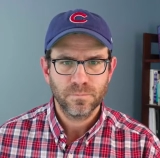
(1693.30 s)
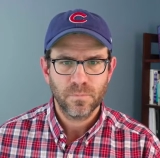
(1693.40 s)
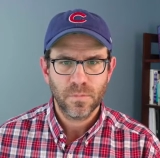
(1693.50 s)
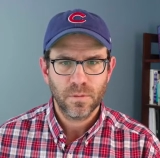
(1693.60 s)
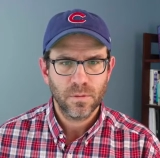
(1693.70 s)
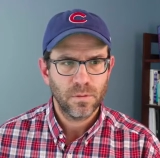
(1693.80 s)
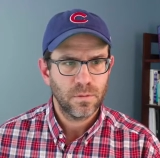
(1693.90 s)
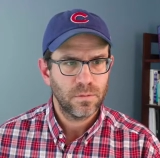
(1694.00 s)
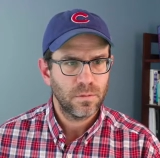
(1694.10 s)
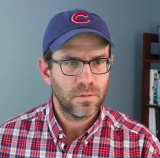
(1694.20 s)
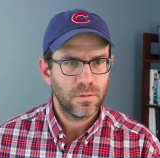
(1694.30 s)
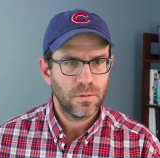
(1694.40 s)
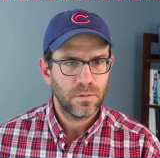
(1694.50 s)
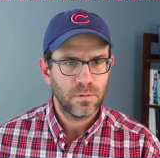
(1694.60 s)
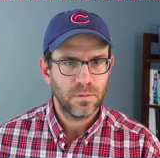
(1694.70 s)

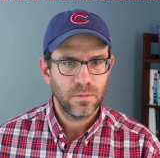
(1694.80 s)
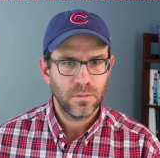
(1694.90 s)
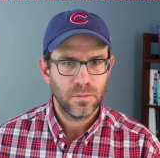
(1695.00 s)
Nobody speaks.